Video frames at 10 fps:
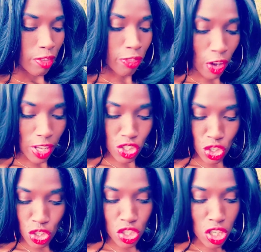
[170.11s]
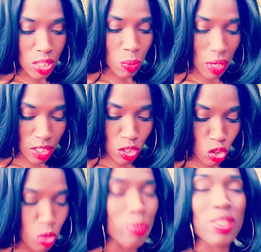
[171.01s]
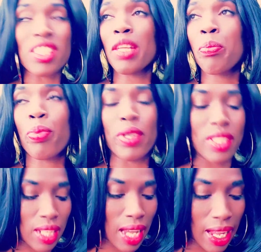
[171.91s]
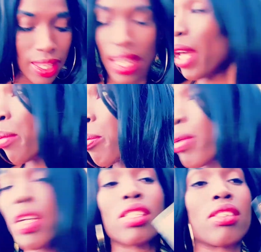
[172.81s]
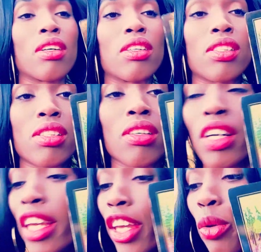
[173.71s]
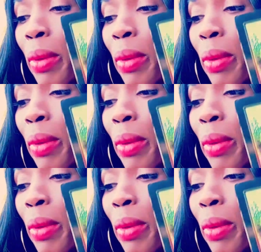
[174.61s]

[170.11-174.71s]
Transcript: fortune. You just want to sit pretty like the Empress does. Okay, you